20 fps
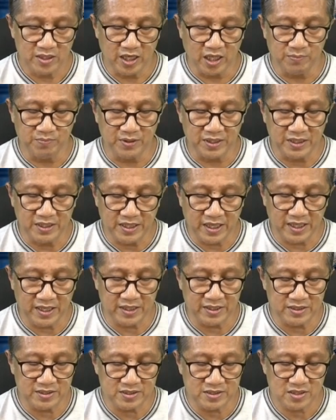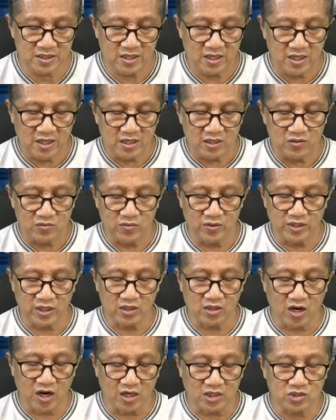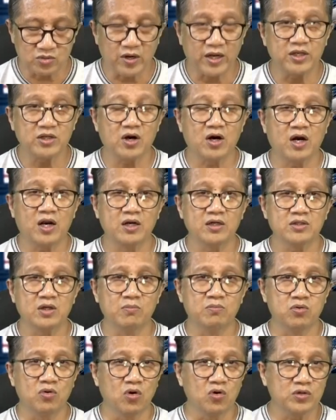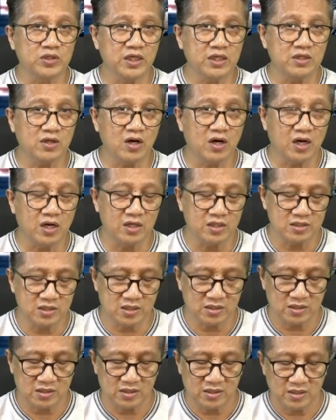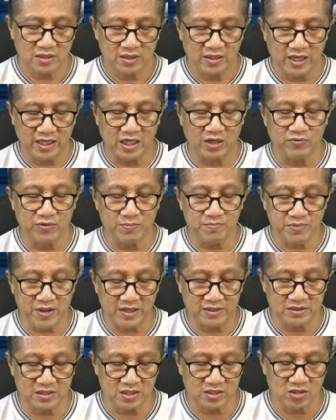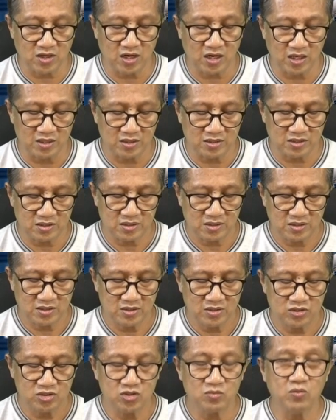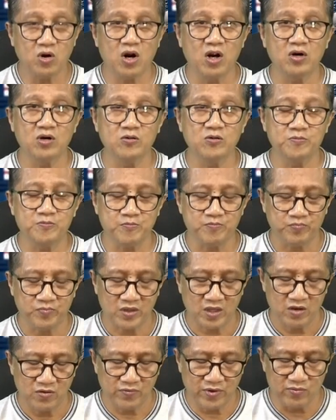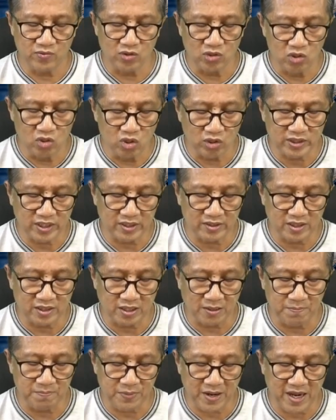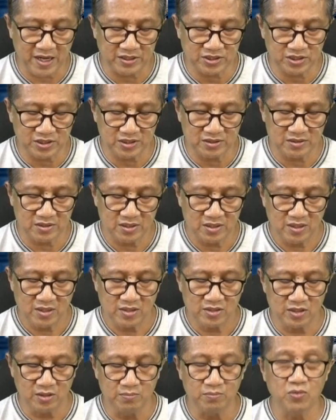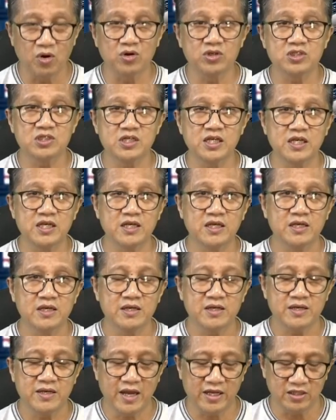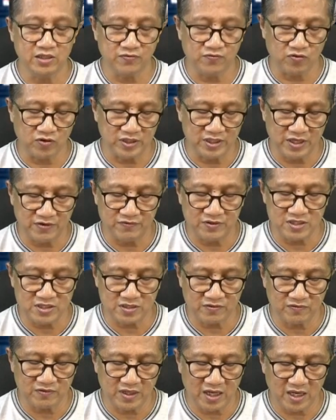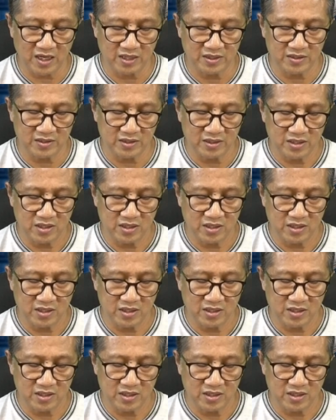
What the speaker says: It begins with a contrite heart, a broken heart, and a repentant heart. Tomorrow, we will look at the compassion, the mercy, and the forgiveness of God.